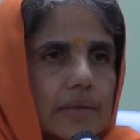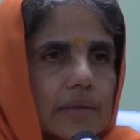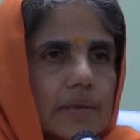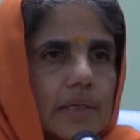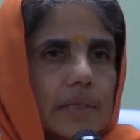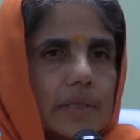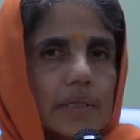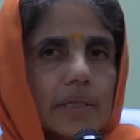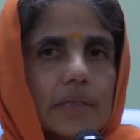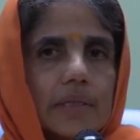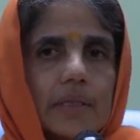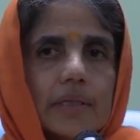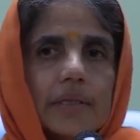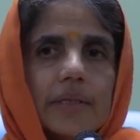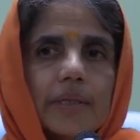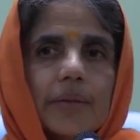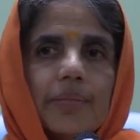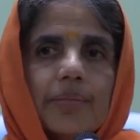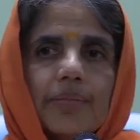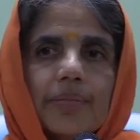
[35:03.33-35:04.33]
another
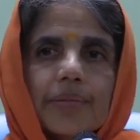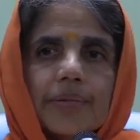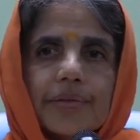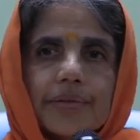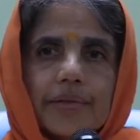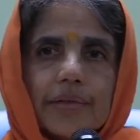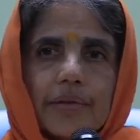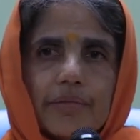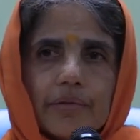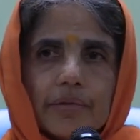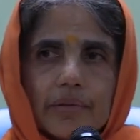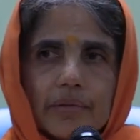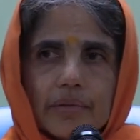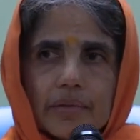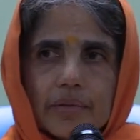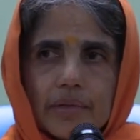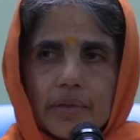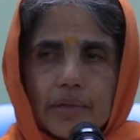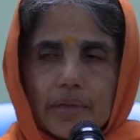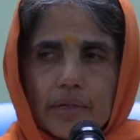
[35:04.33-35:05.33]
tip is
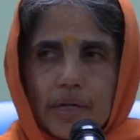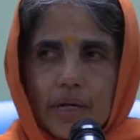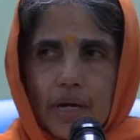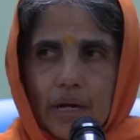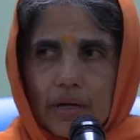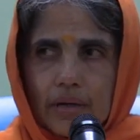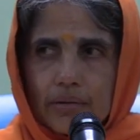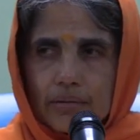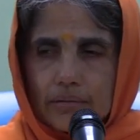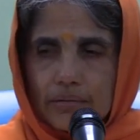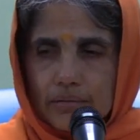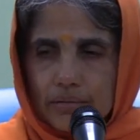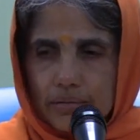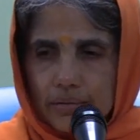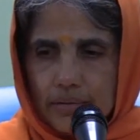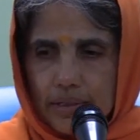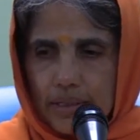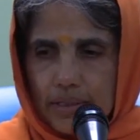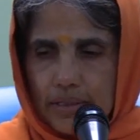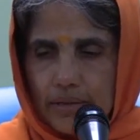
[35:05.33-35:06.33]
given how
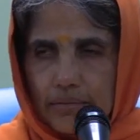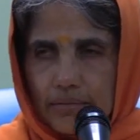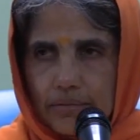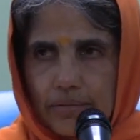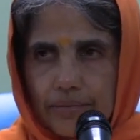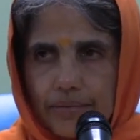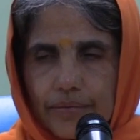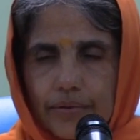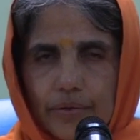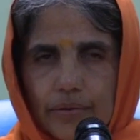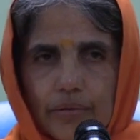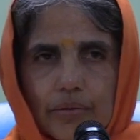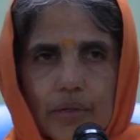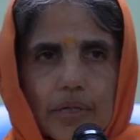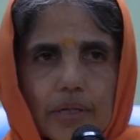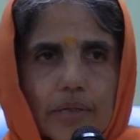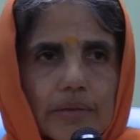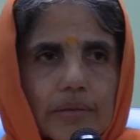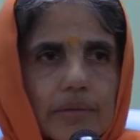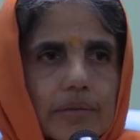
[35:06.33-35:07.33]
to get out of the
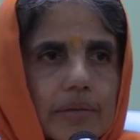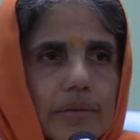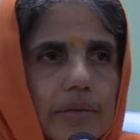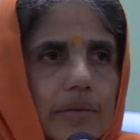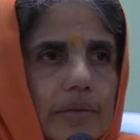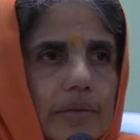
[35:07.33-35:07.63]
gunas.